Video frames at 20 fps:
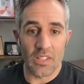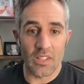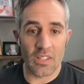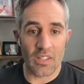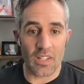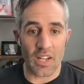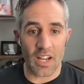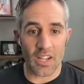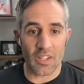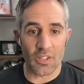
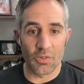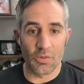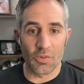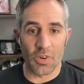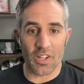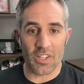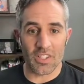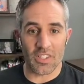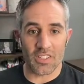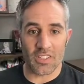The guy who
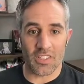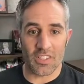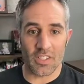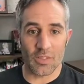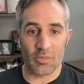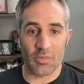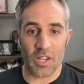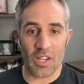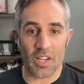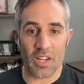wanted to
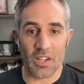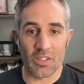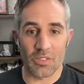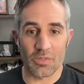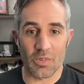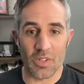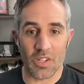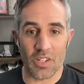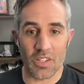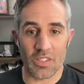clean my
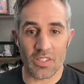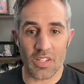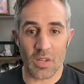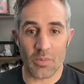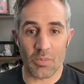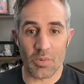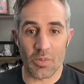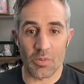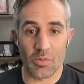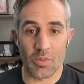house wearing a
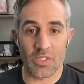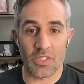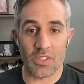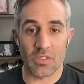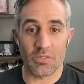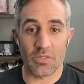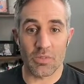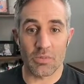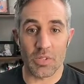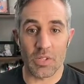diaper was
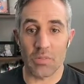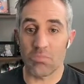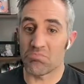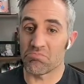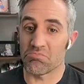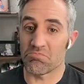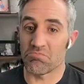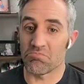it for me.